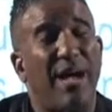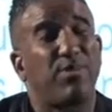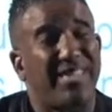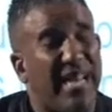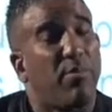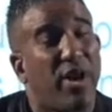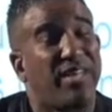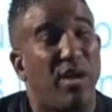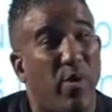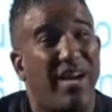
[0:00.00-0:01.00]
I'm
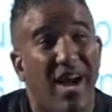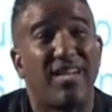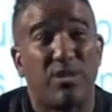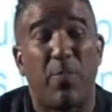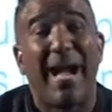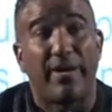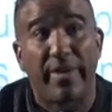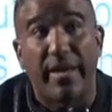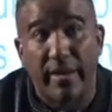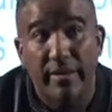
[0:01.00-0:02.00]
celebrating when God spanked
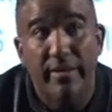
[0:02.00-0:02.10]
me.